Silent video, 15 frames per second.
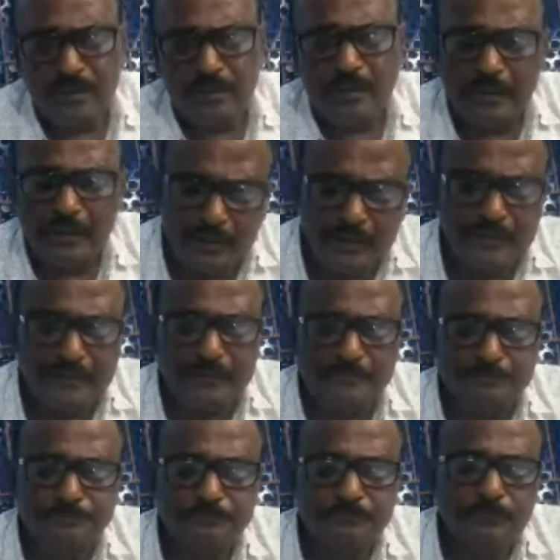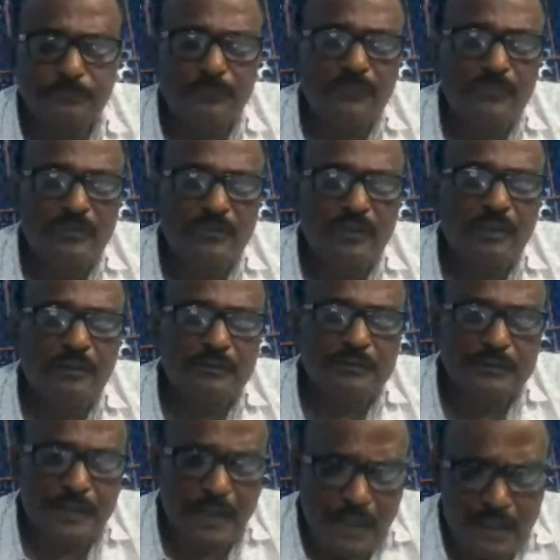again
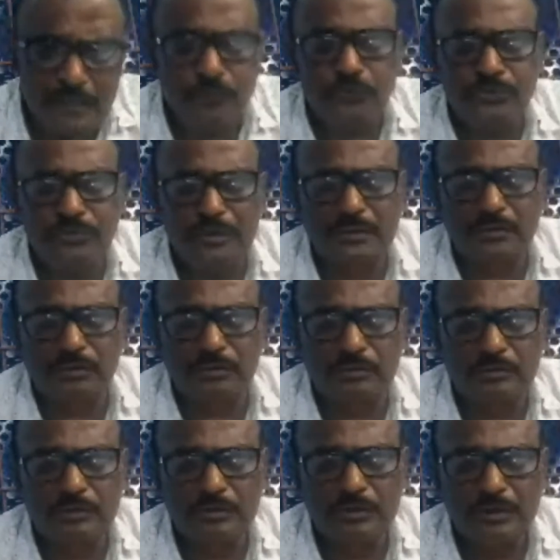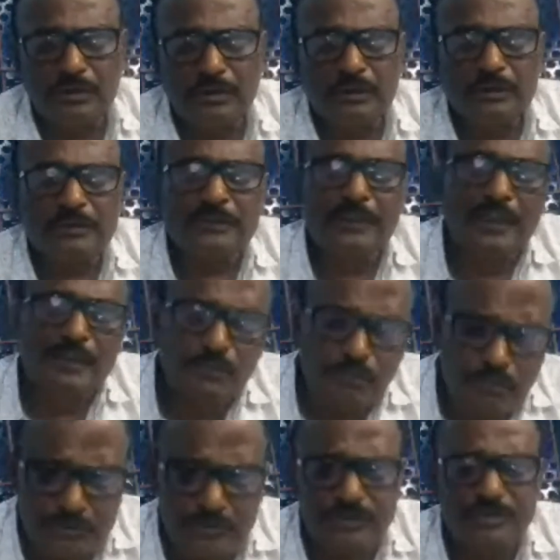the act which was caused, that
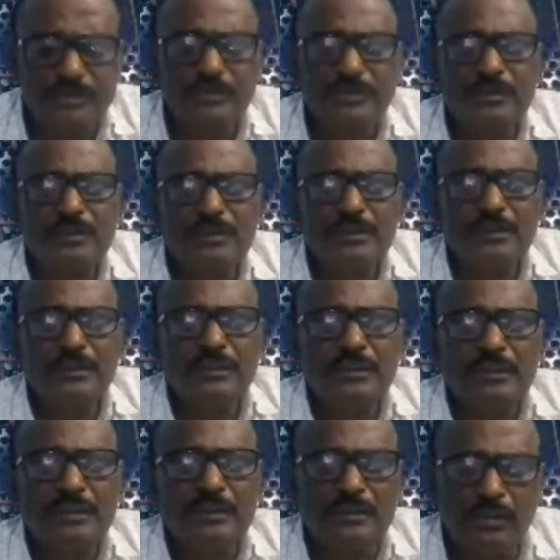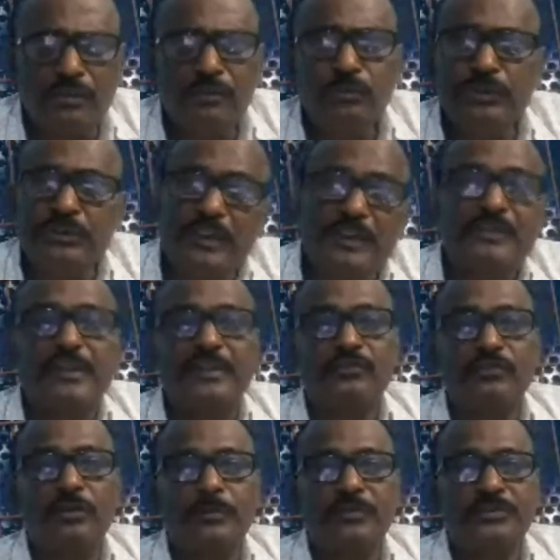was done with intention
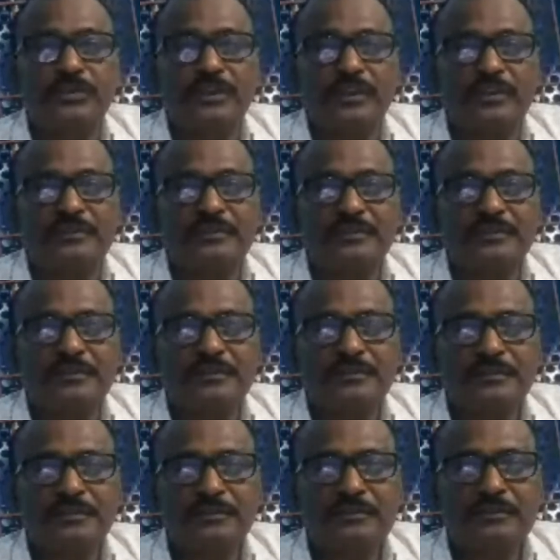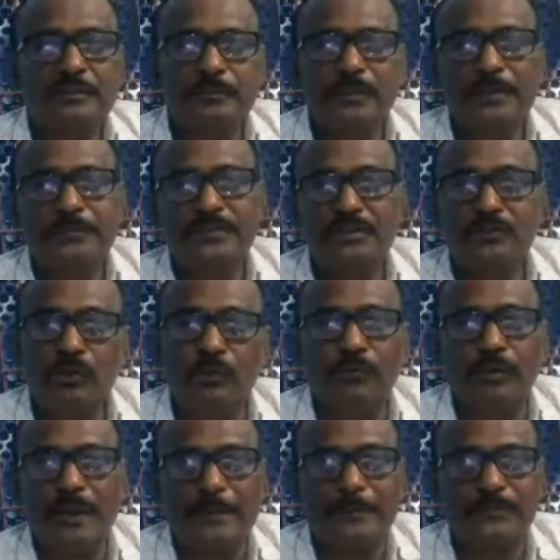of causing. Sometimes it
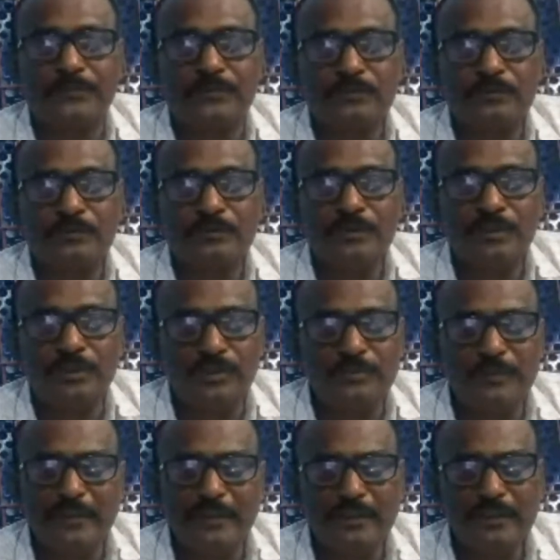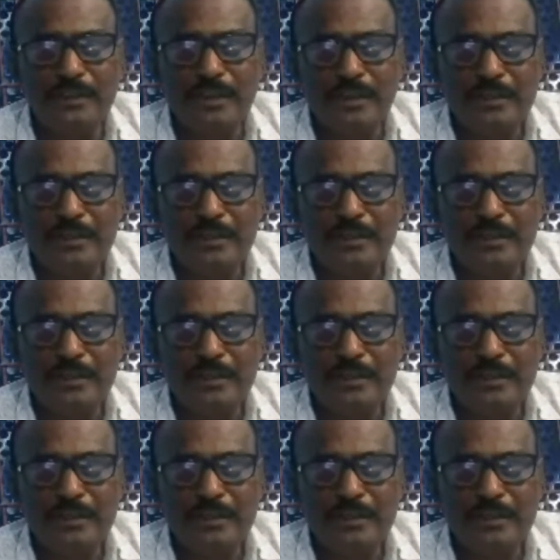overlaps. It is very